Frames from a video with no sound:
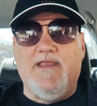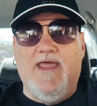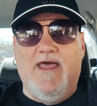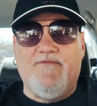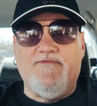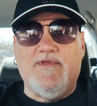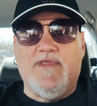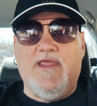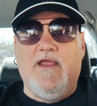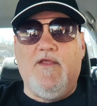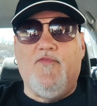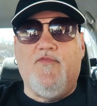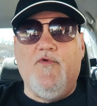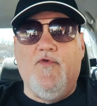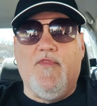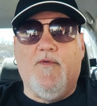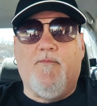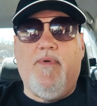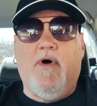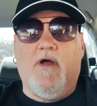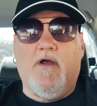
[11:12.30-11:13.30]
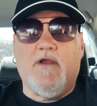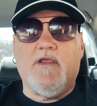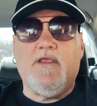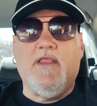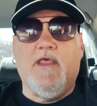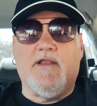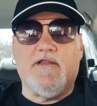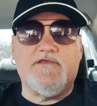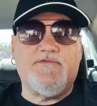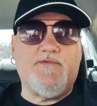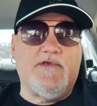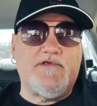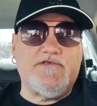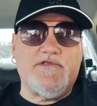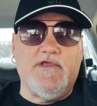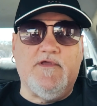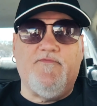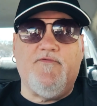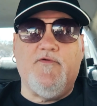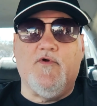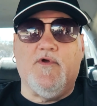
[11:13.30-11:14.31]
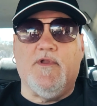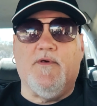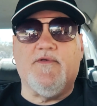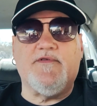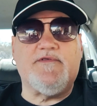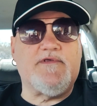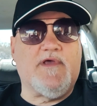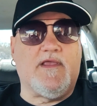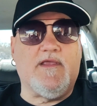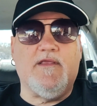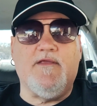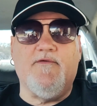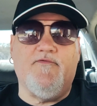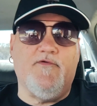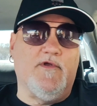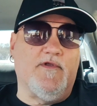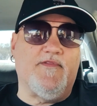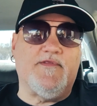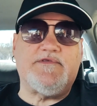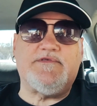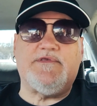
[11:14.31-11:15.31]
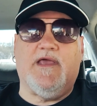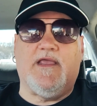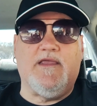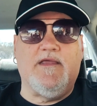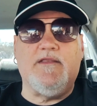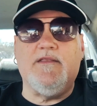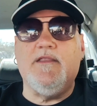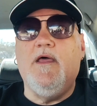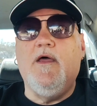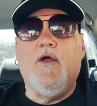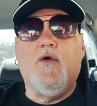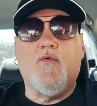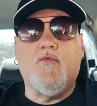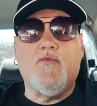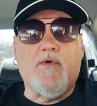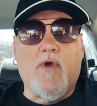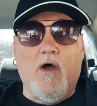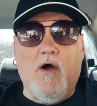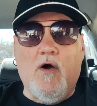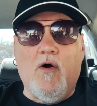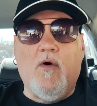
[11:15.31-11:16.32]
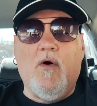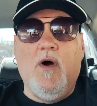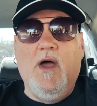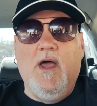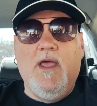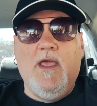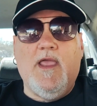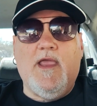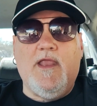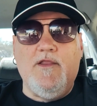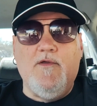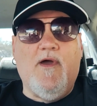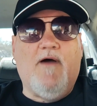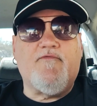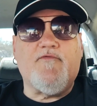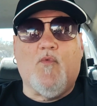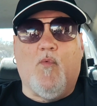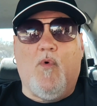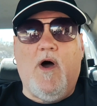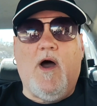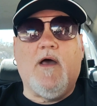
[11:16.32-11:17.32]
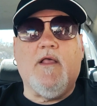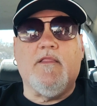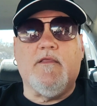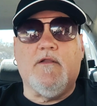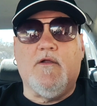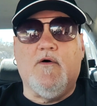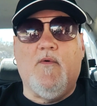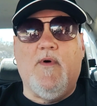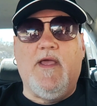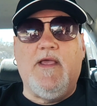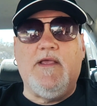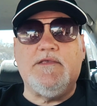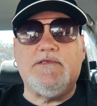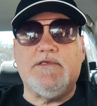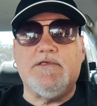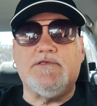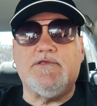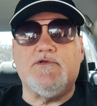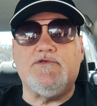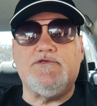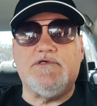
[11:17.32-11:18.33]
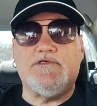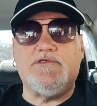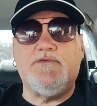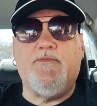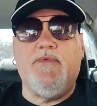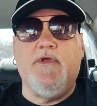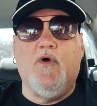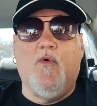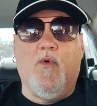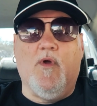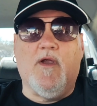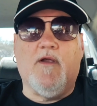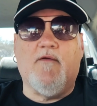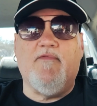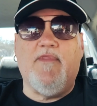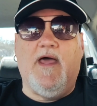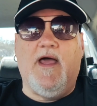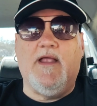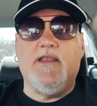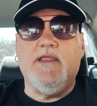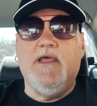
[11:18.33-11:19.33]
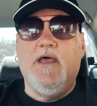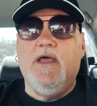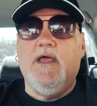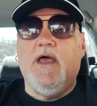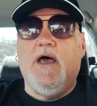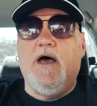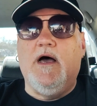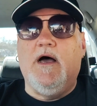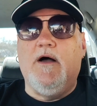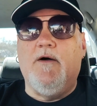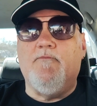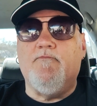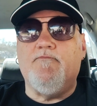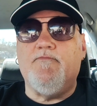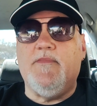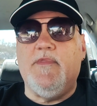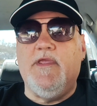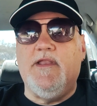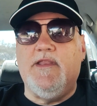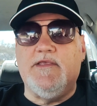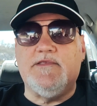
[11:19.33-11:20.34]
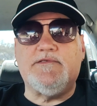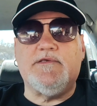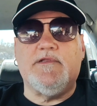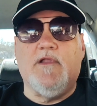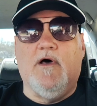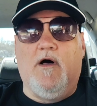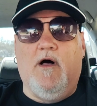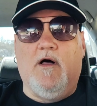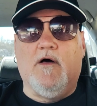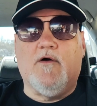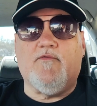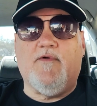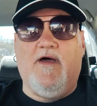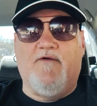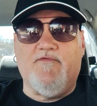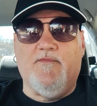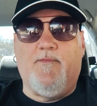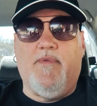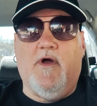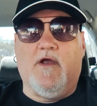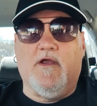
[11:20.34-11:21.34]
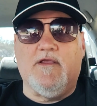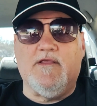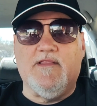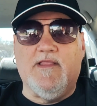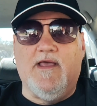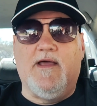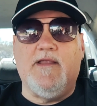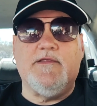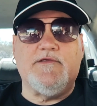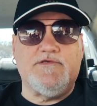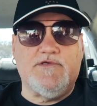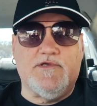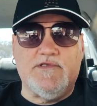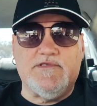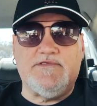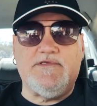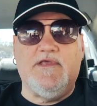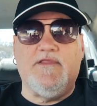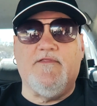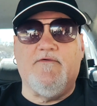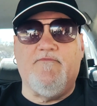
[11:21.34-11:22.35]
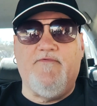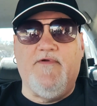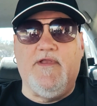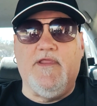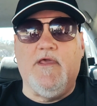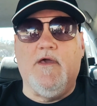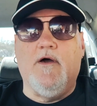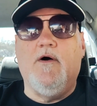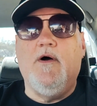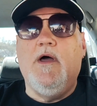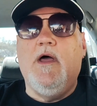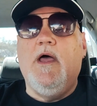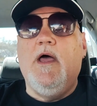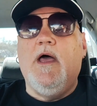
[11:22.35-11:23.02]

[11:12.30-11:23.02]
to navigate through the parking lot, especially if you're in the second row and you have to walk a little ways. So just to be aware of that. It is an all gravel parking lot, as you can see in the video.